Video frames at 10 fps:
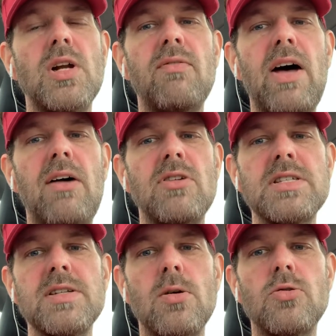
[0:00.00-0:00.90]
of having
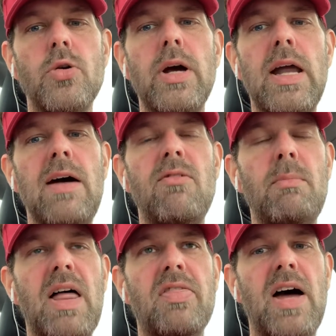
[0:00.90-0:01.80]
surgery and having
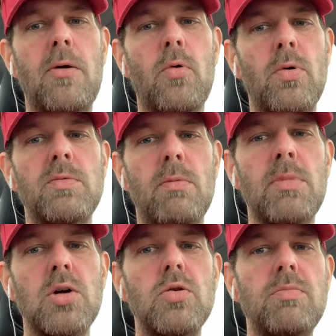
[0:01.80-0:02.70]
my thyroid removed,